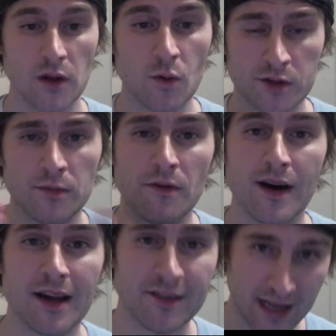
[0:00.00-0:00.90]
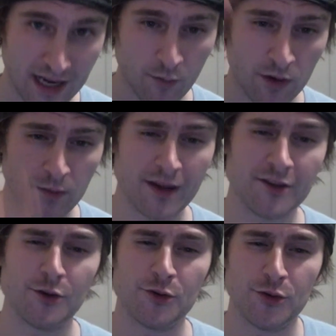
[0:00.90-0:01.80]
You want some advice? Anyone that
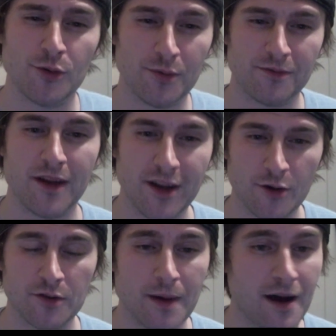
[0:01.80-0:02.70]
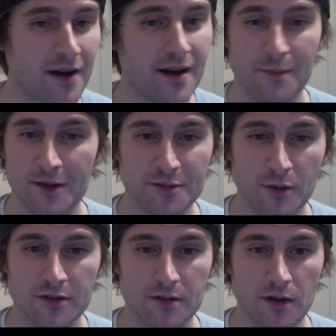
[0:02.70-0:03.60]
makes YouTube videos about mixed
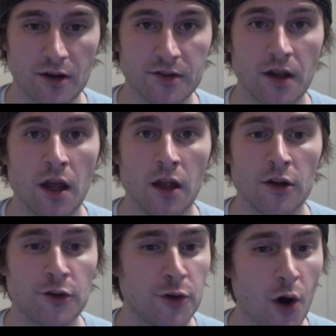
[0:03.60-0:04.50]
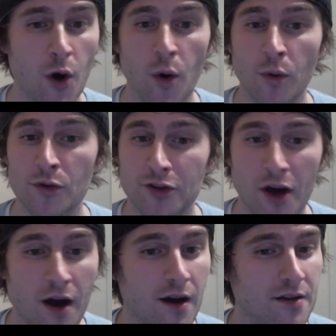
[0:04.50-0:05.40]
martial arts, don't
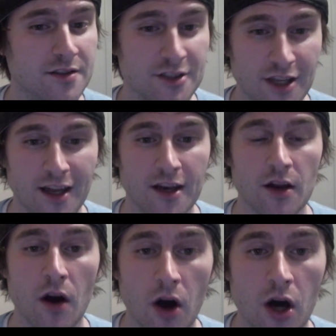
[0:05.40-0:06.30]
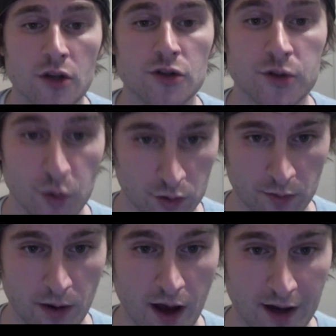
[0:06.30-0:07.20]
talk shit on Shoot
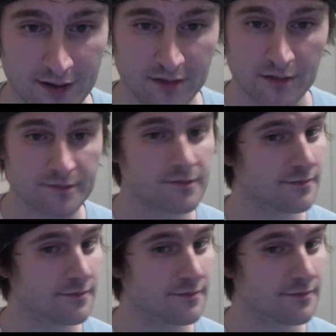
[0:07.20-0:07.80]
the Box.